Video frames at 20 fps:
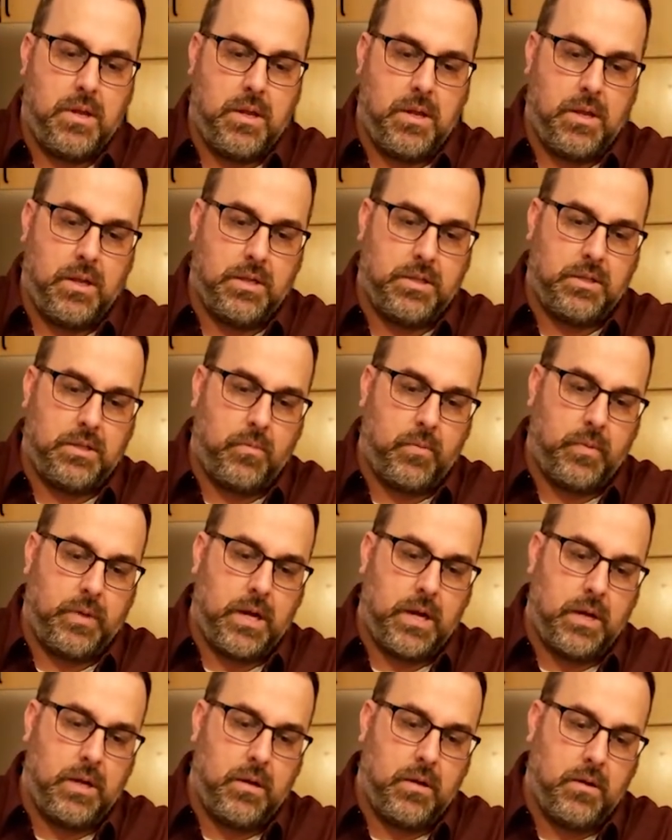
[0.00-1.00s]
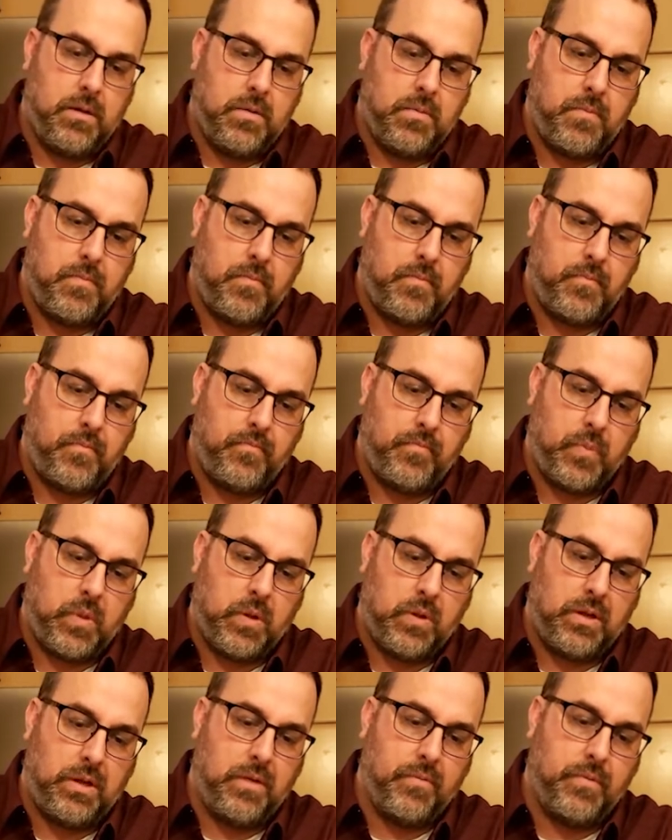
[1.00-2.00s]
And see what we got here.
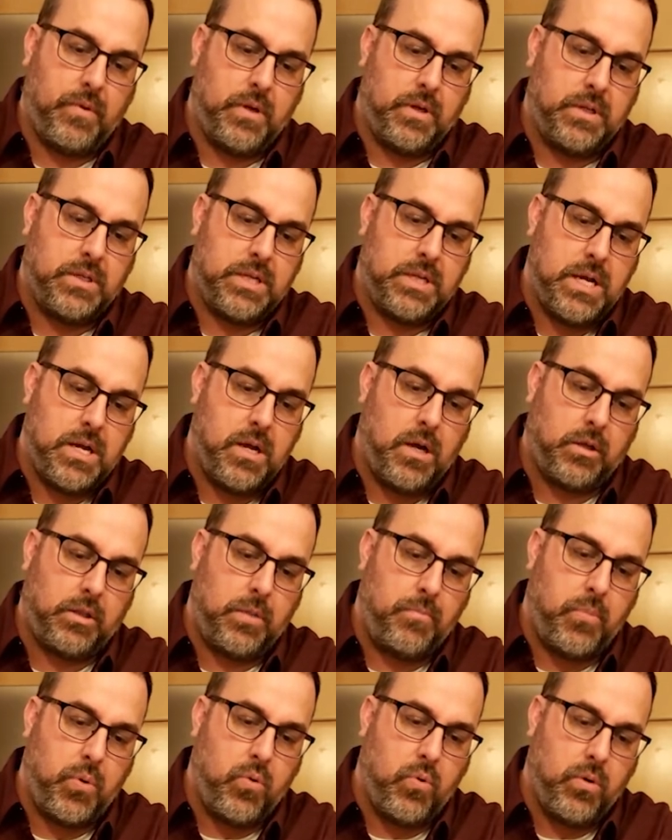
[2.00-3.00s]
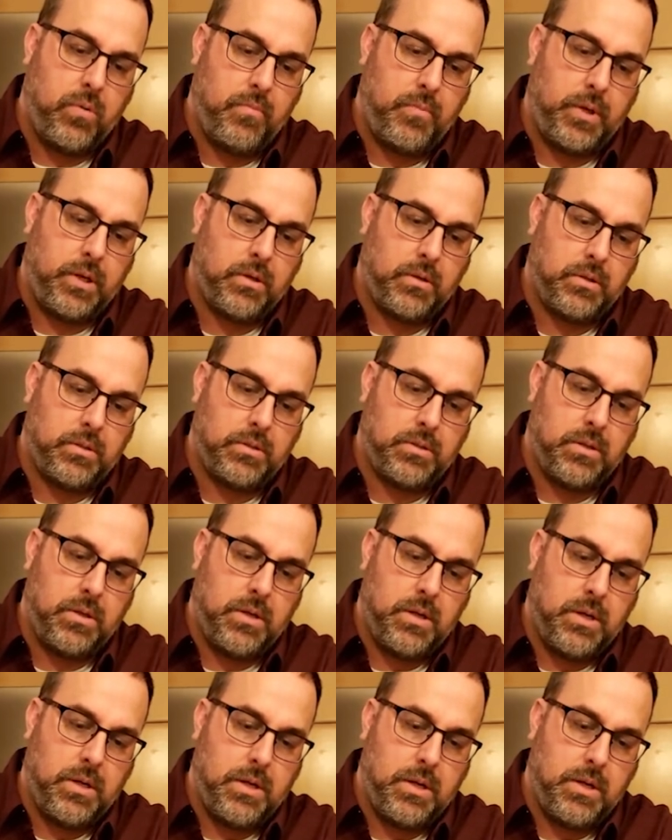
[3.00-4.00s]
Nice healthy pour, because
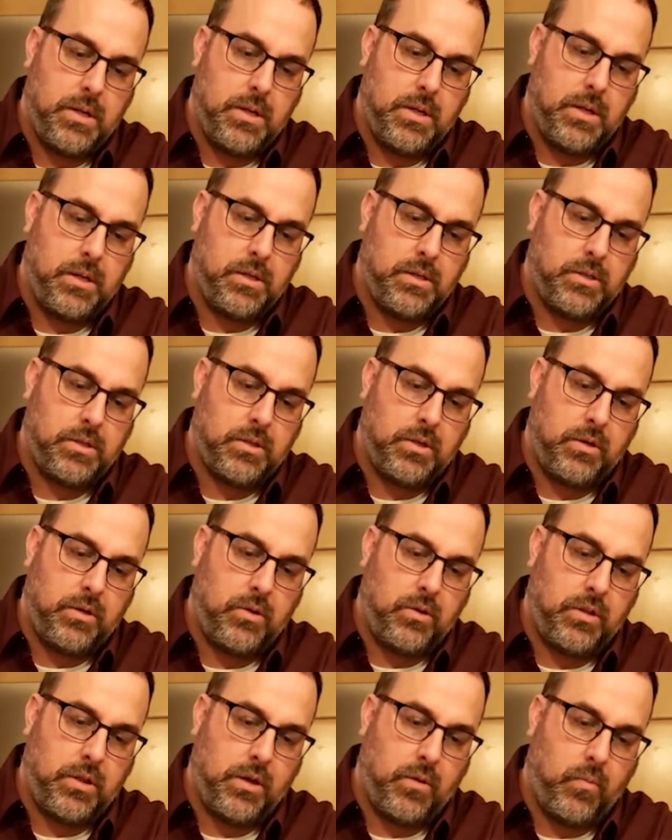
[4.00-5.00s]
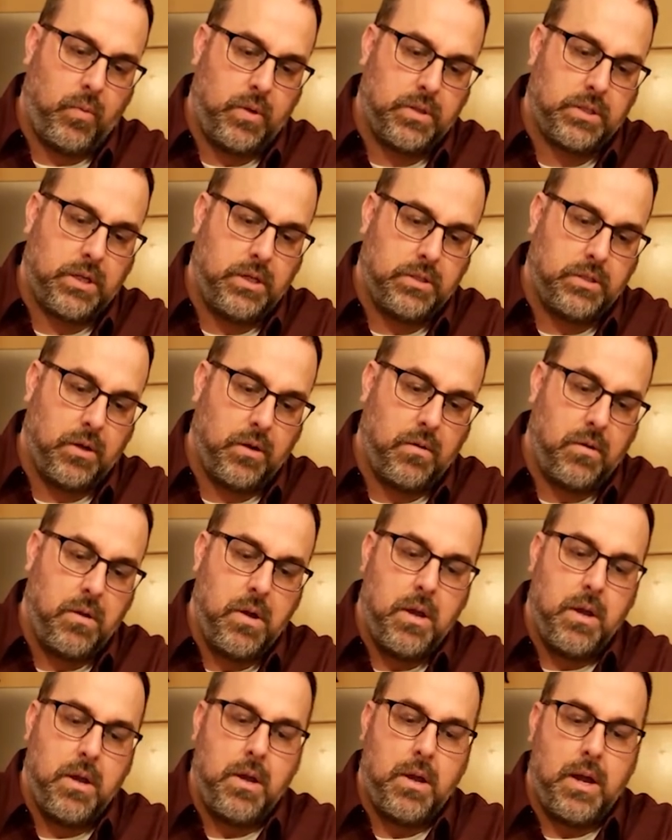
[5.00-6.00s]
it is a good thing of whiskey. So
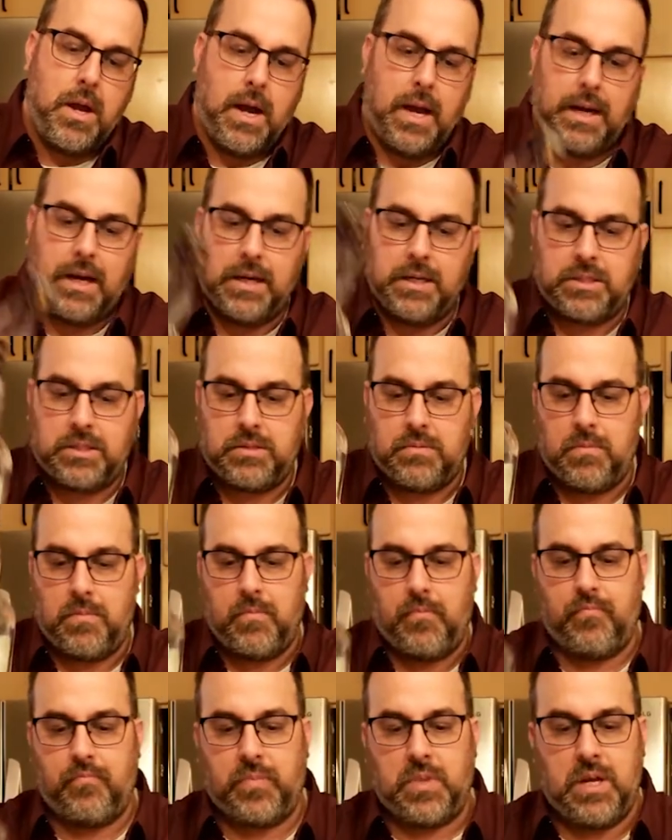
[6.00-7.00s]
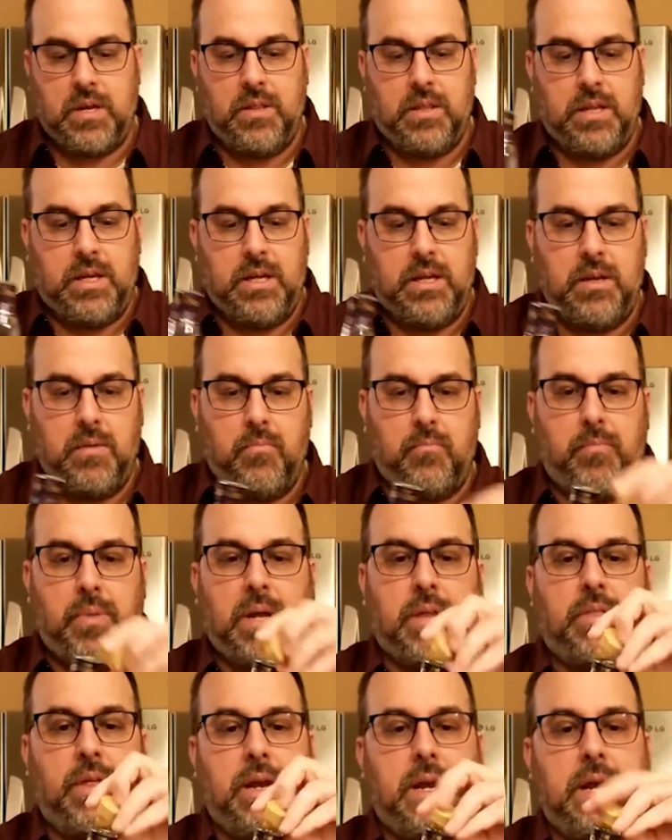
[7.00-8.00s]
I guess the
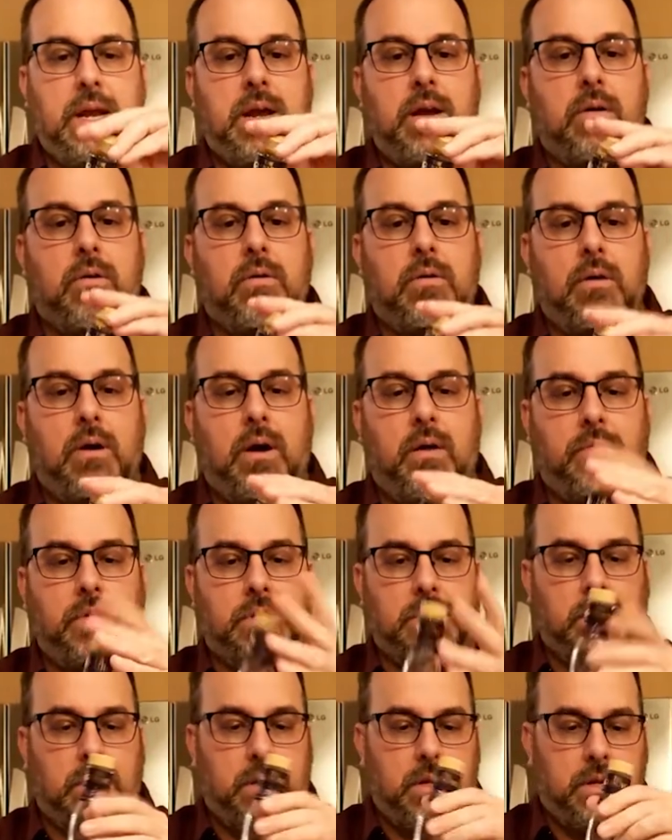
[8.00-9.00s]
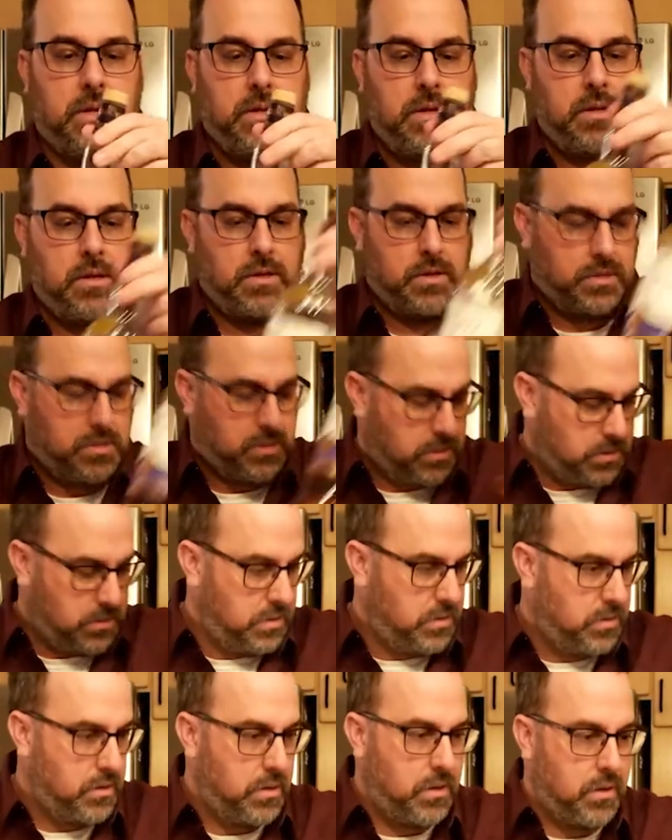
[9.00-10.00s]
big thing here, obviously, it is,
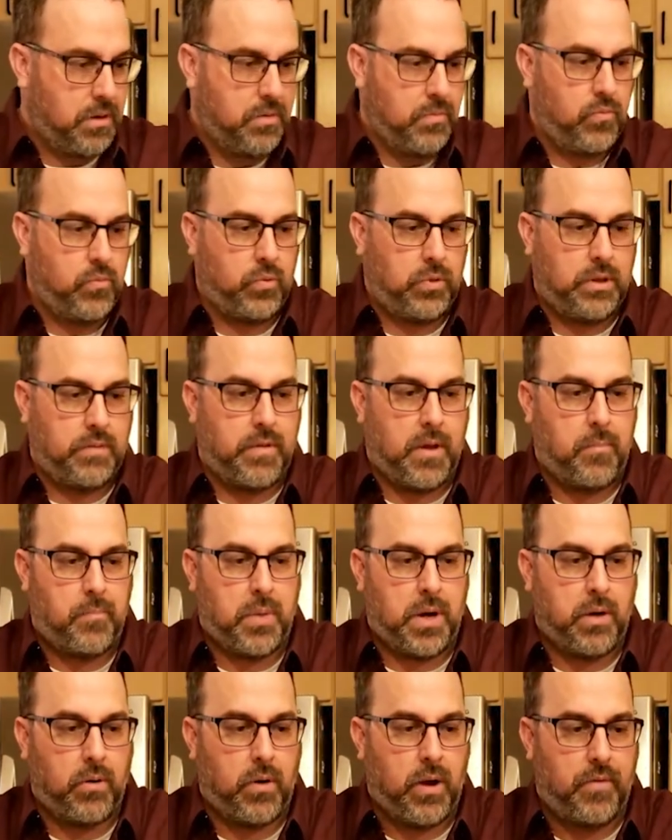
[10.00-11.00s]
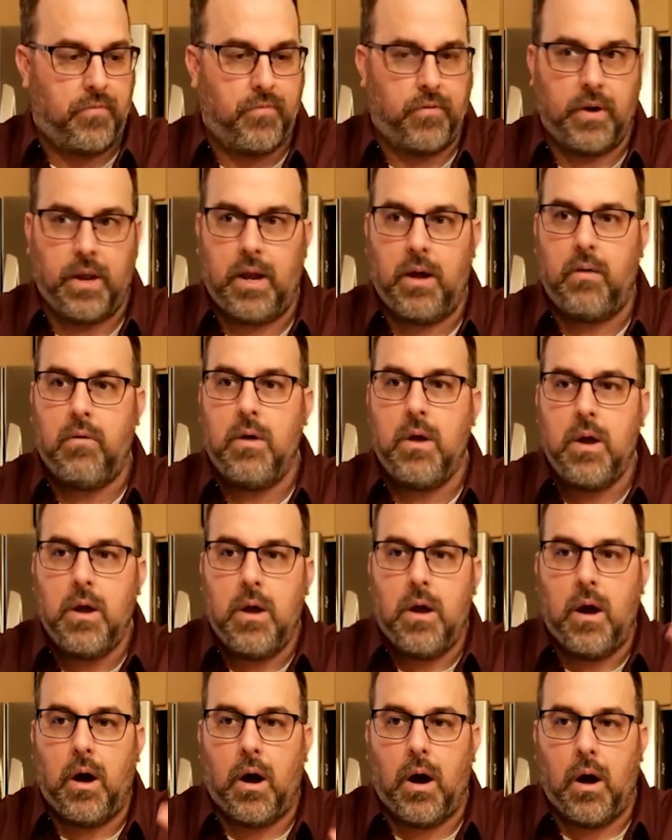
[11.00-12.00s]
we'll leave that bottle out for
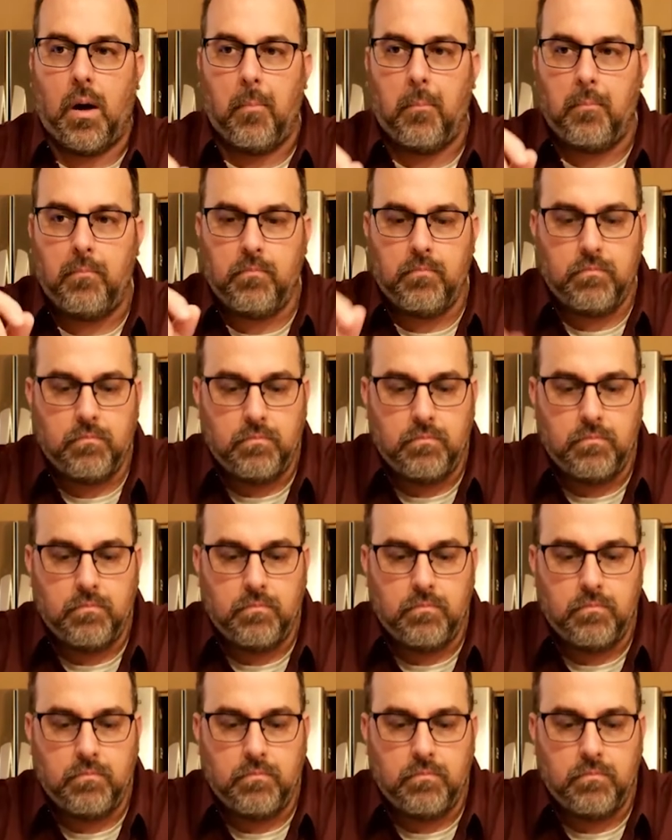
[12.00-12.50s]
now.